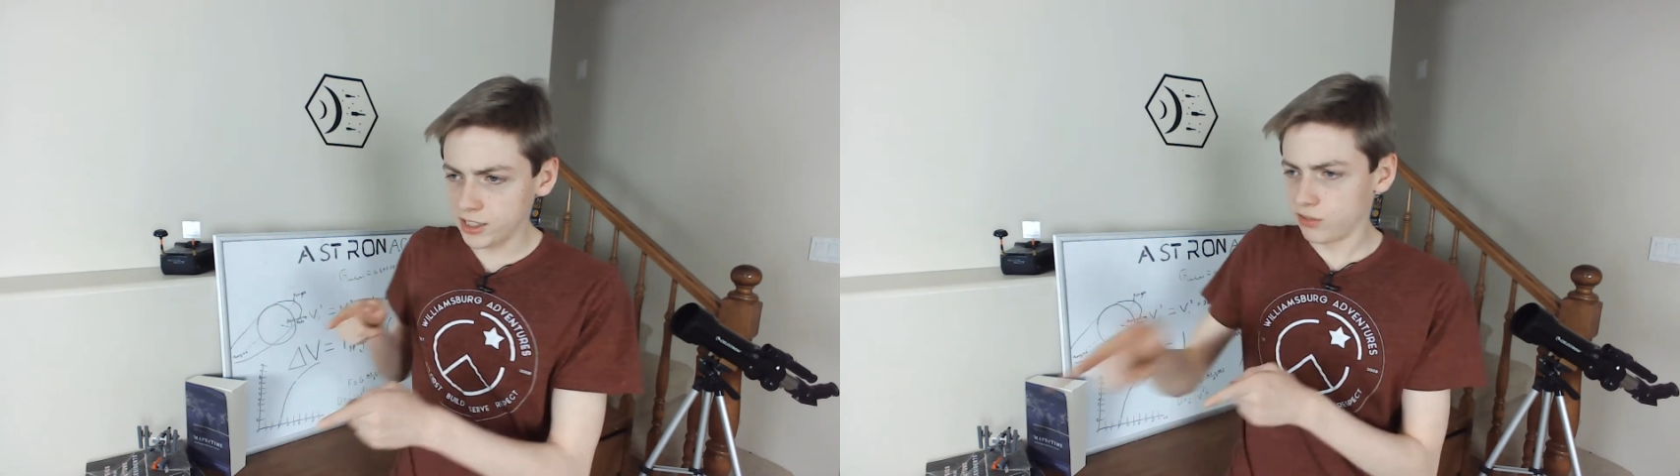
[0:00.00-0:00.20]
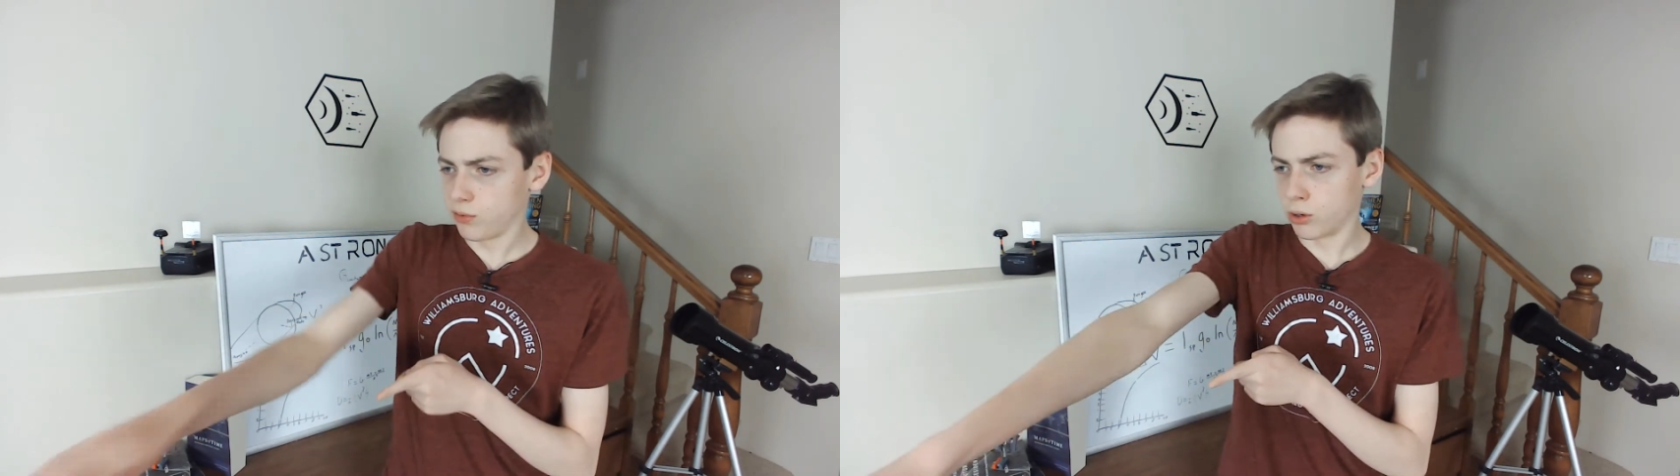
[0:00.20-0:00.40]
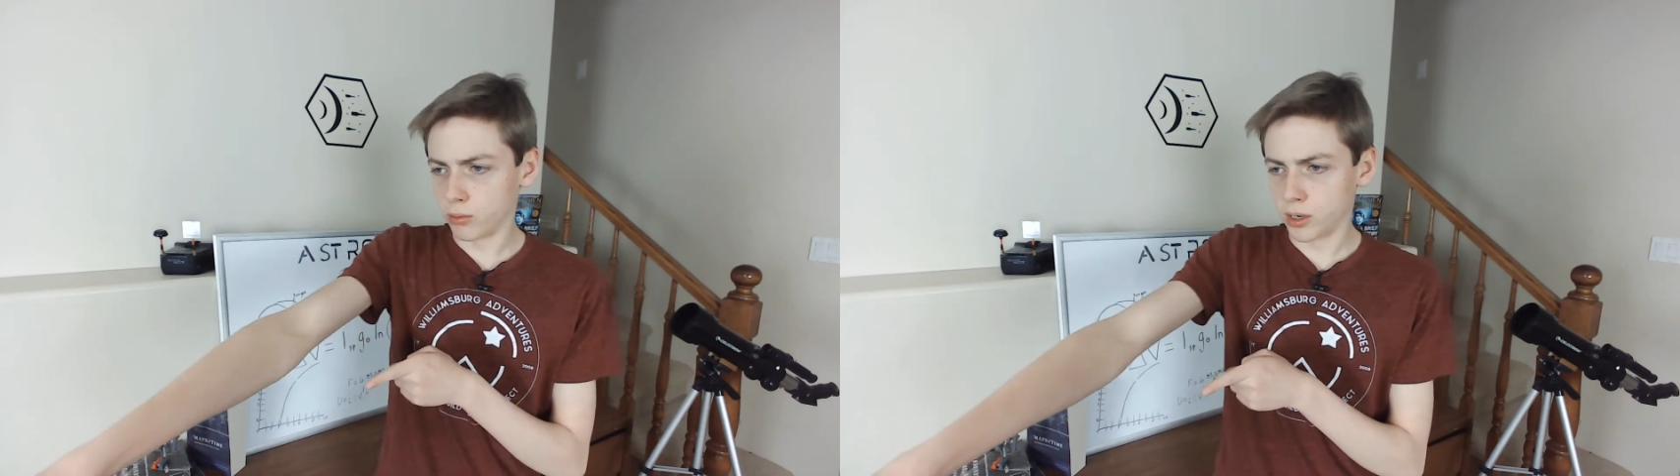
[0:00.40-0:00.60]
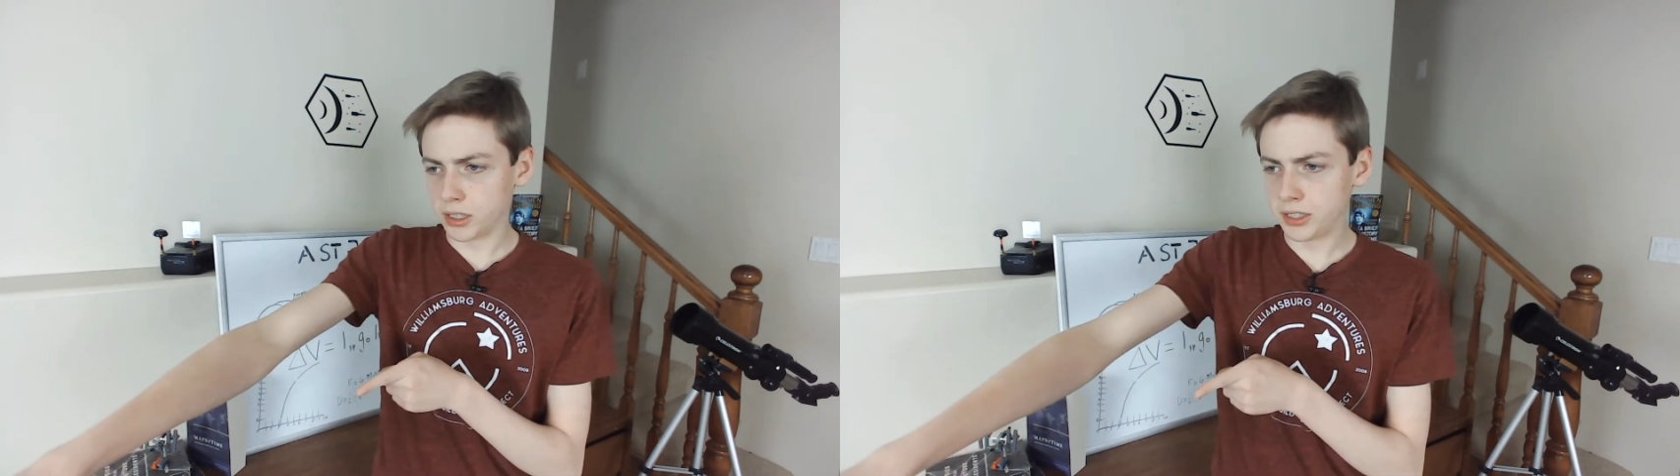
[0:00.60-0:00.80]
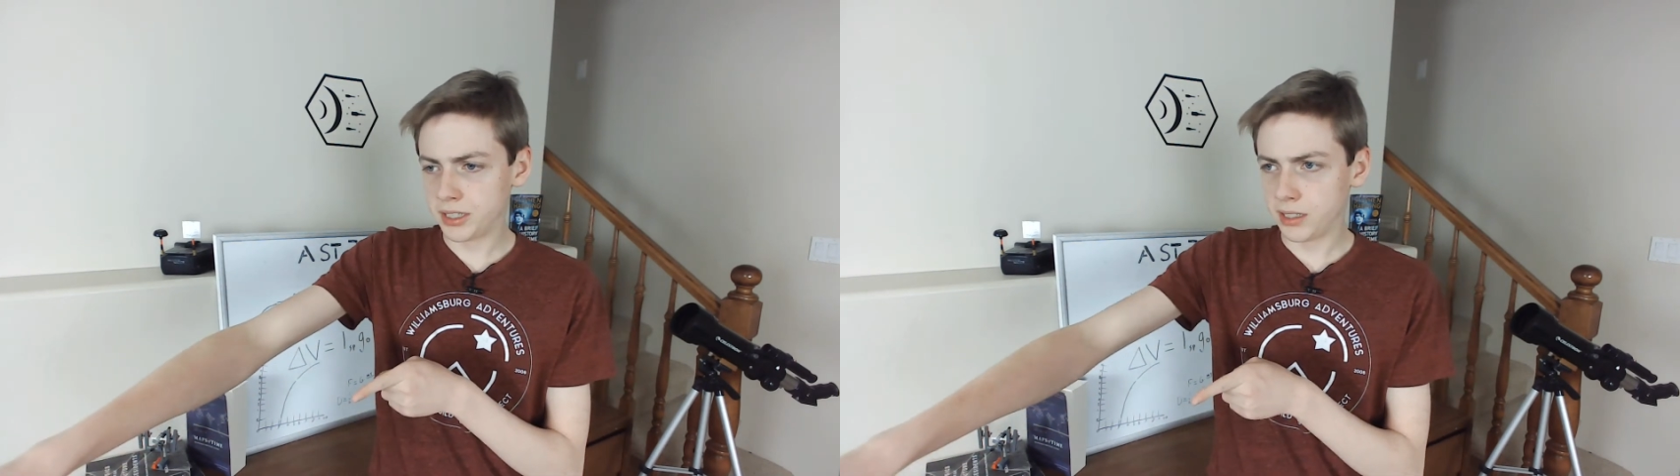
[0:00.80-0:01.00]

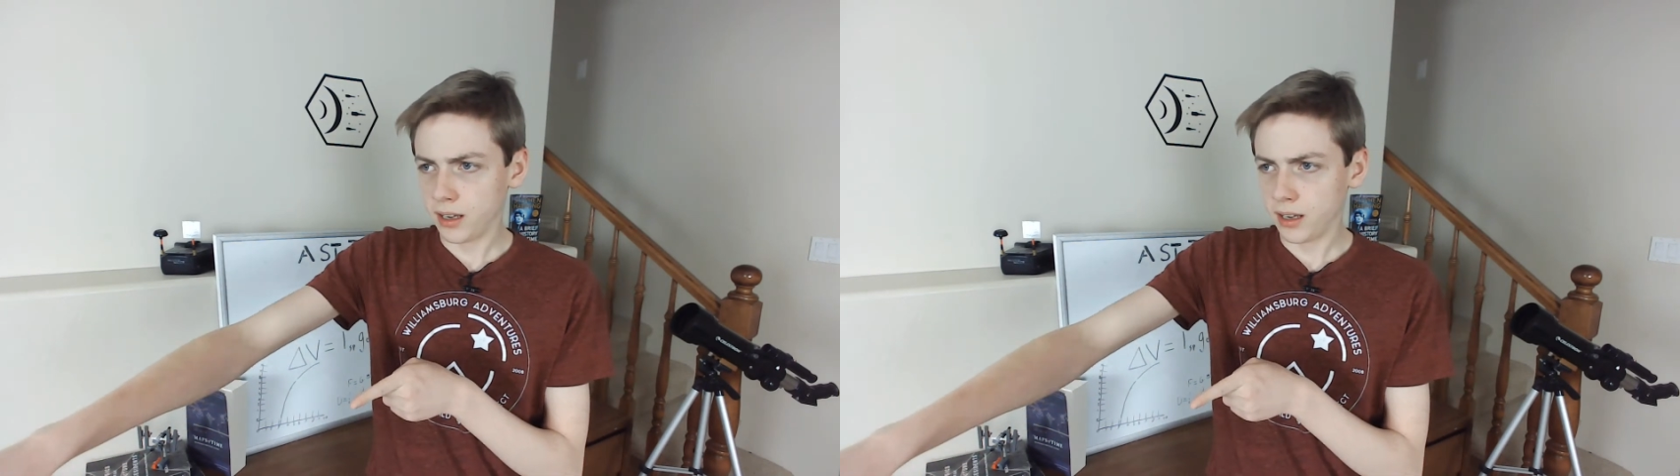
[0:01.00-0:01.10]
forwards.